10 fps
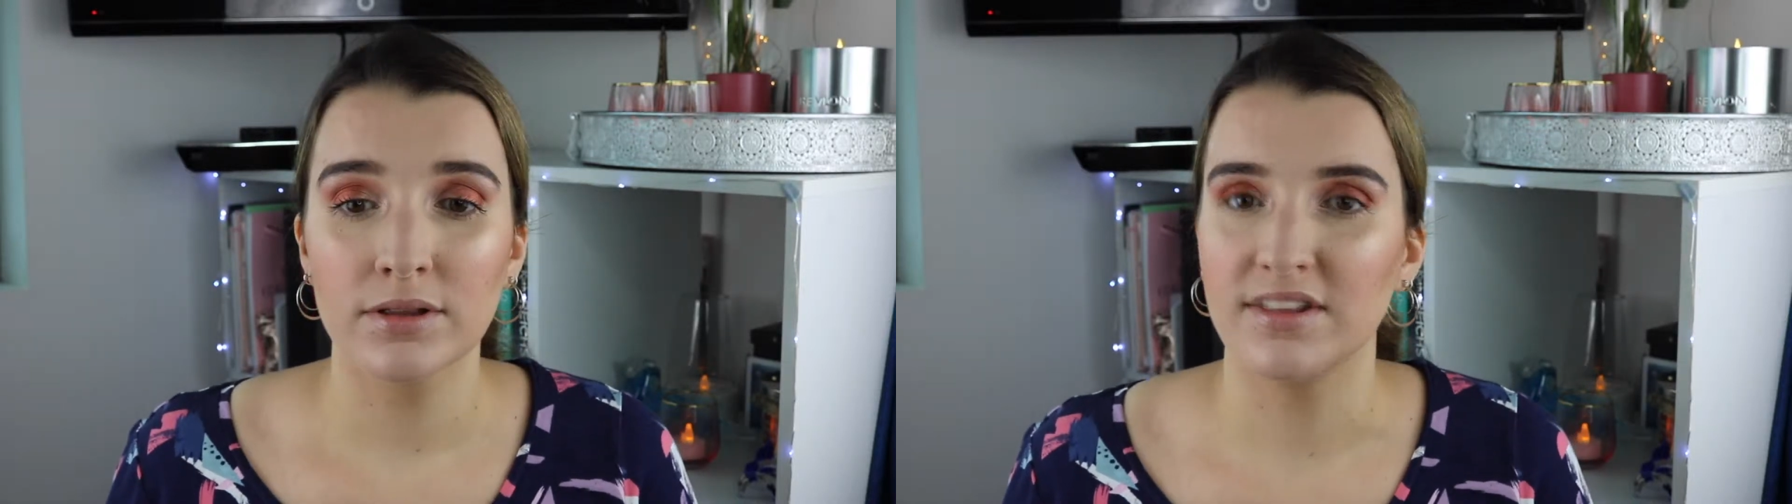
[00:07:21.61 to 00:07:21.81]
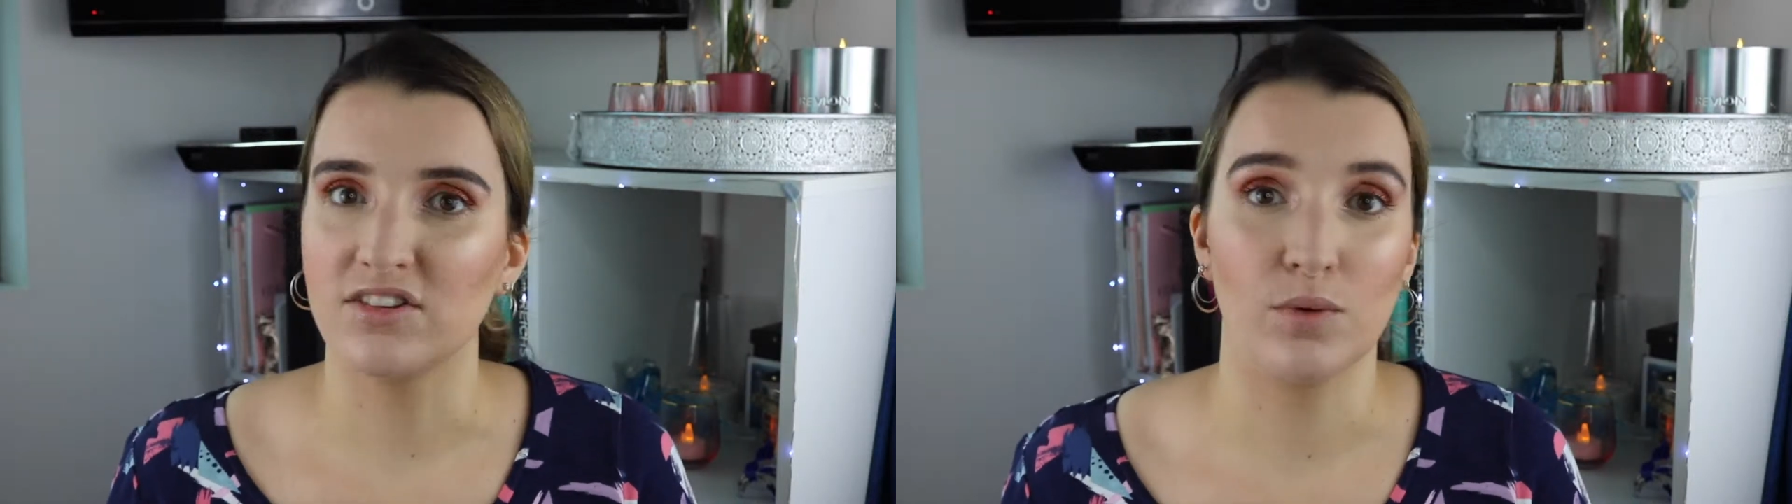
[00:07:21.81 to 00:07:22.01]

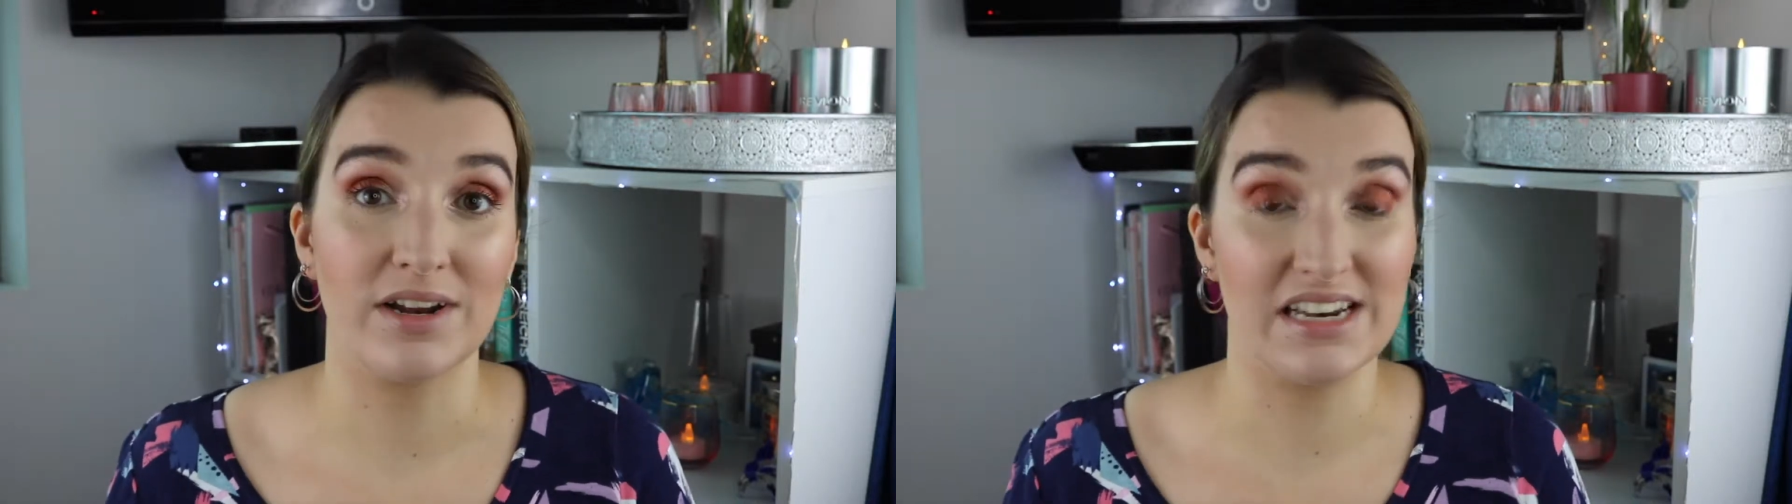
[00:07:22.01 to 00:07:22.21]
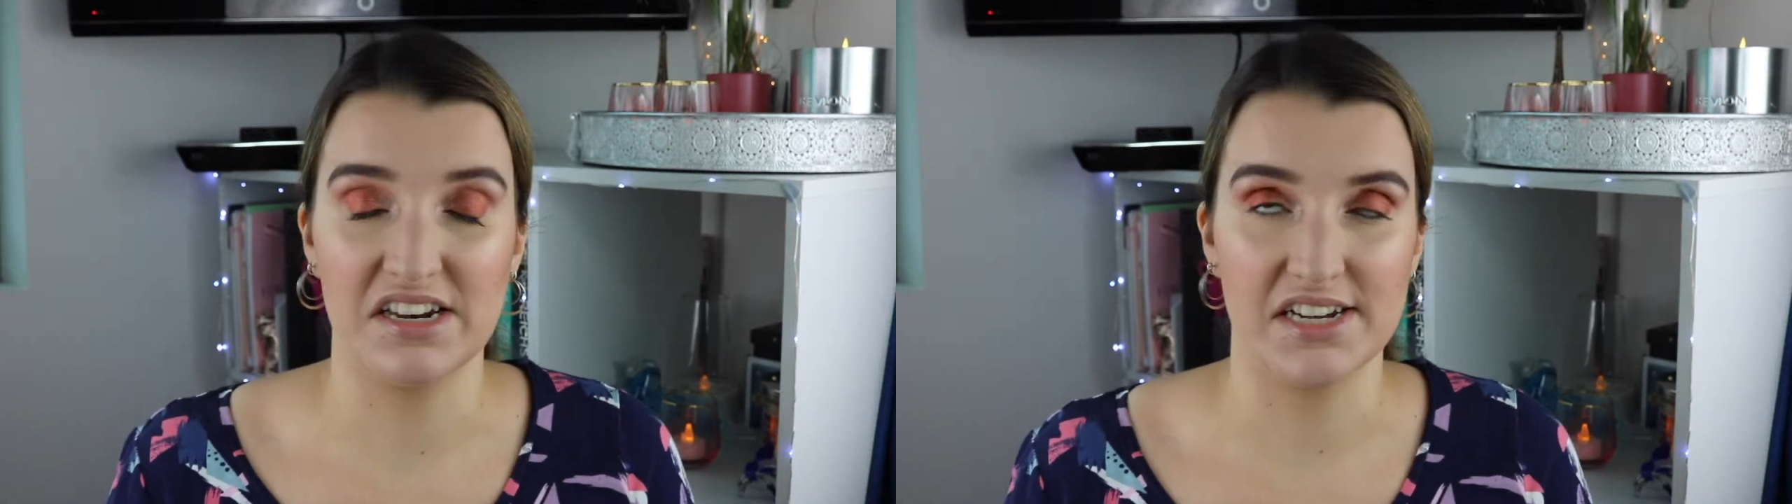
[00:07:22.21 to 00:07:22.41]
This
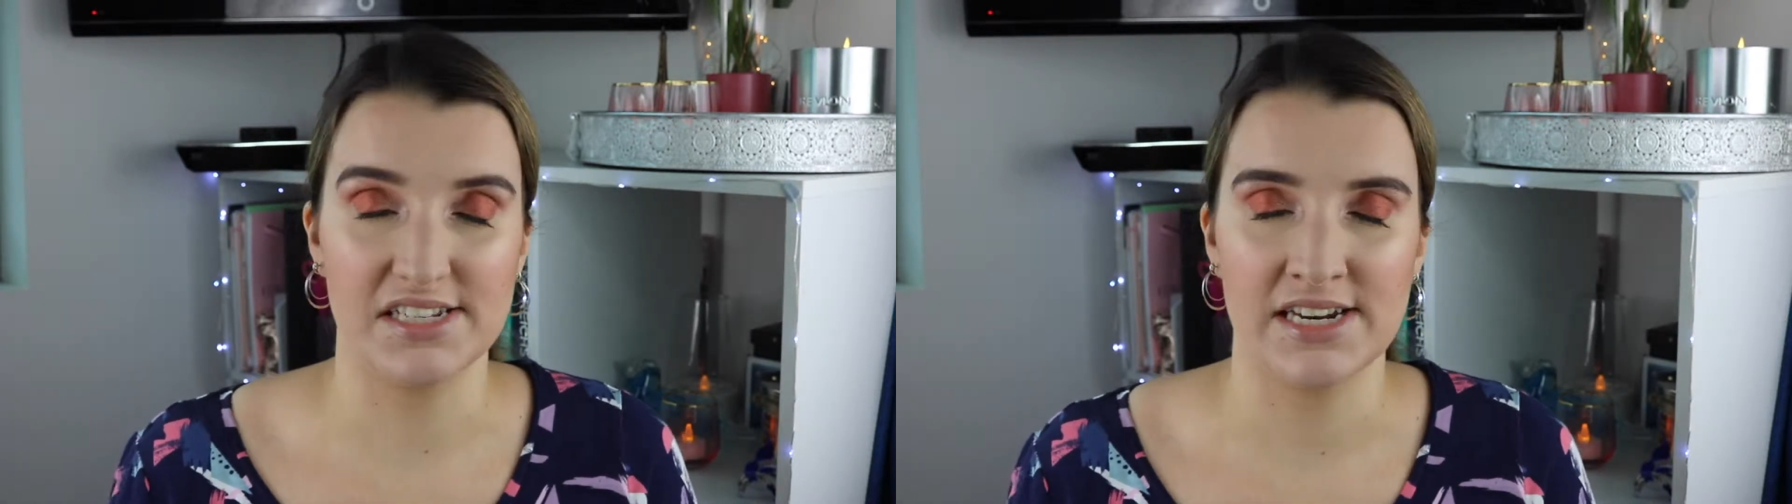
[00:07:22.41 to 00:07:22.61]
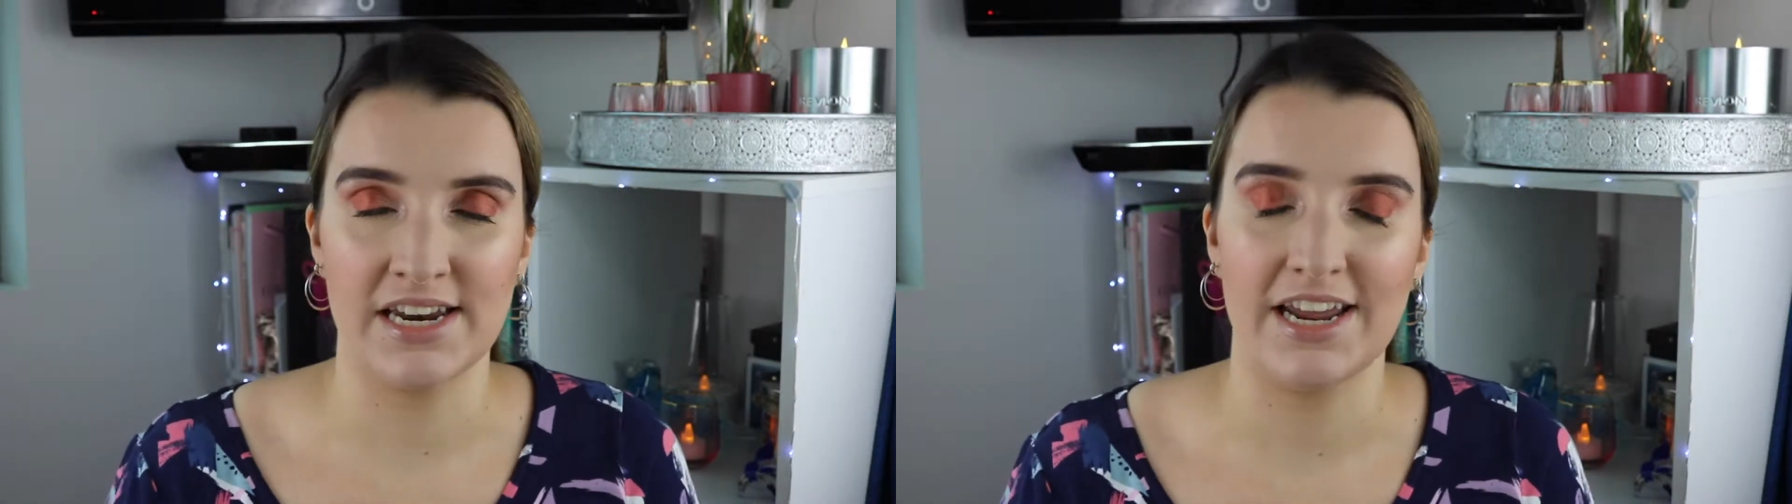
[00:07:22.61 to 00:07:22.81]
one
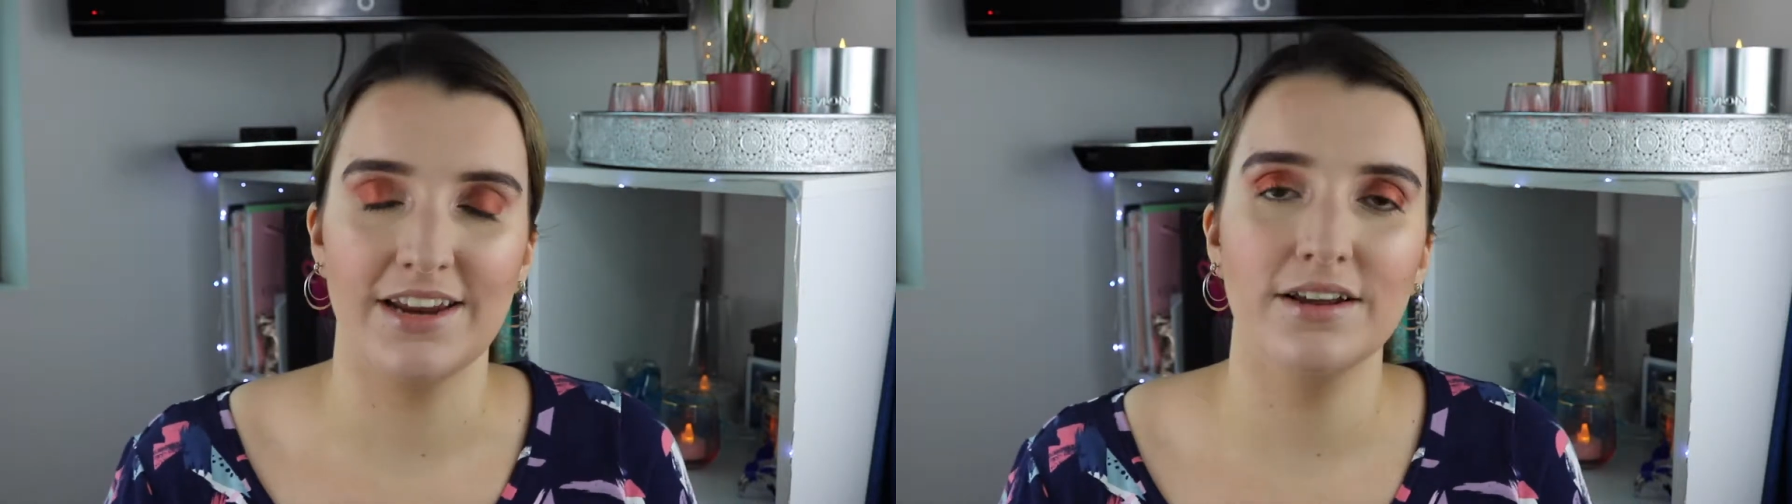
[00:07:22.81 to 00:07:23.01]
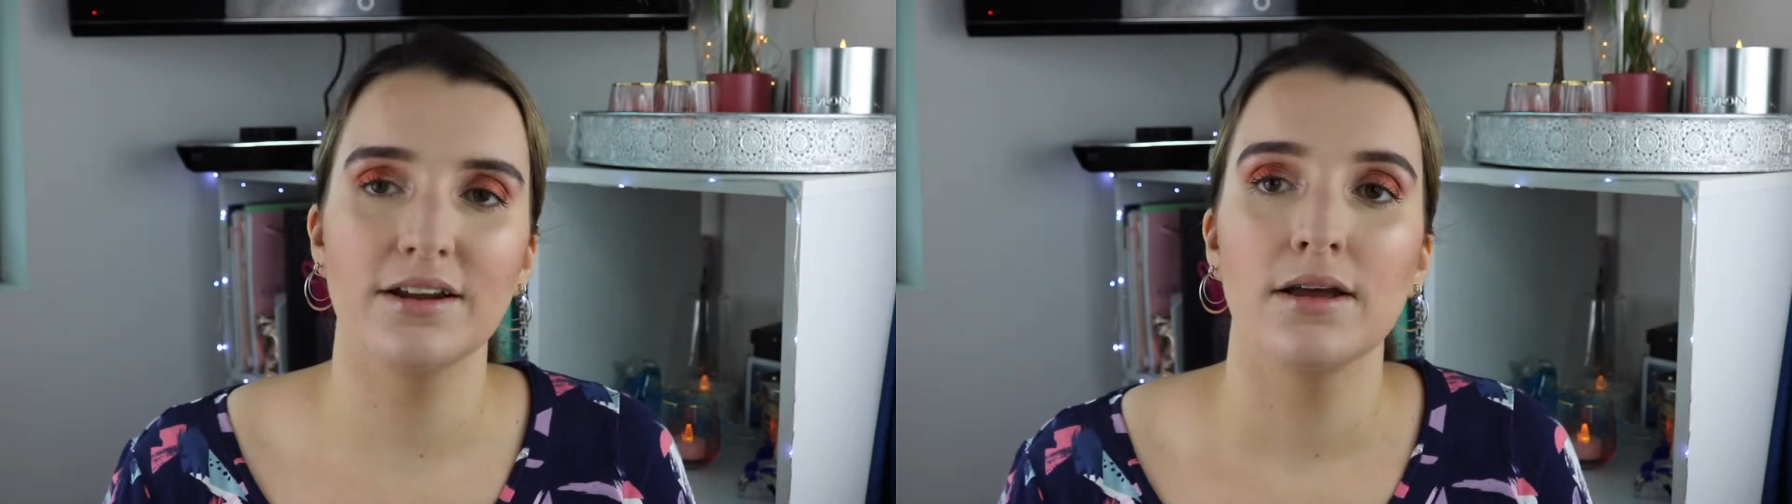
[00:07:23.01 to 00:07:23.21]
doesn't
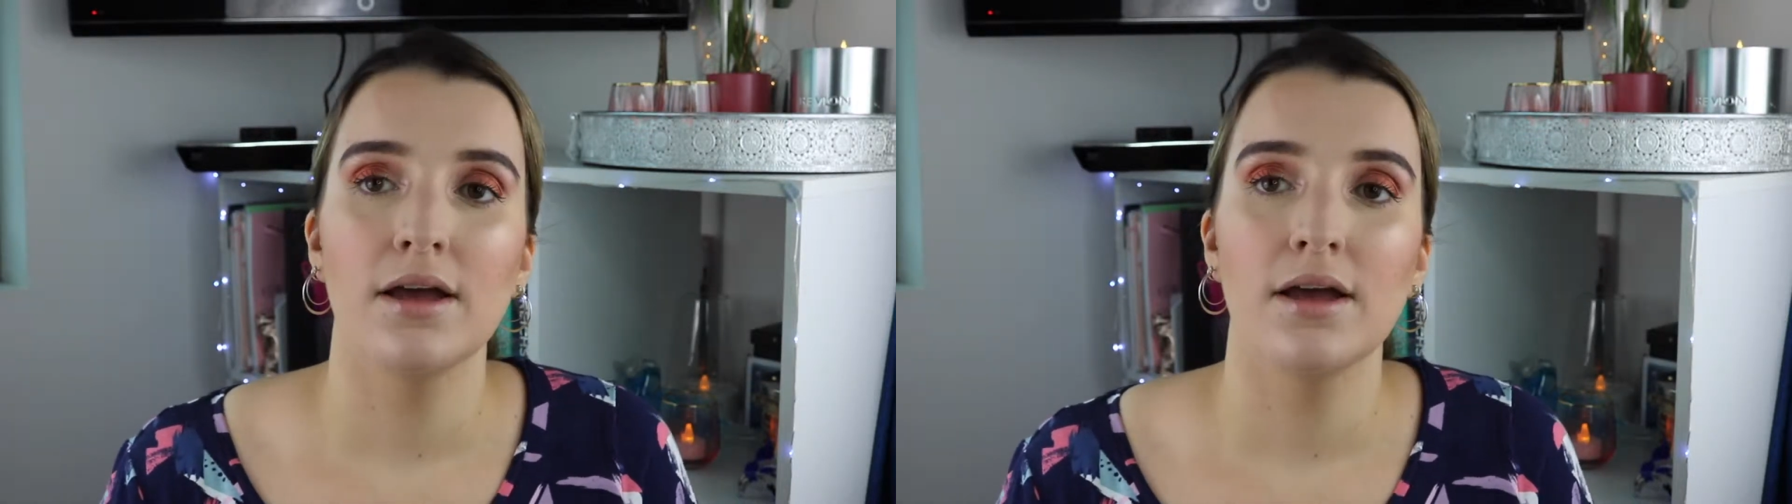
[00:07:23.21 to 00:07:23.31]
need it,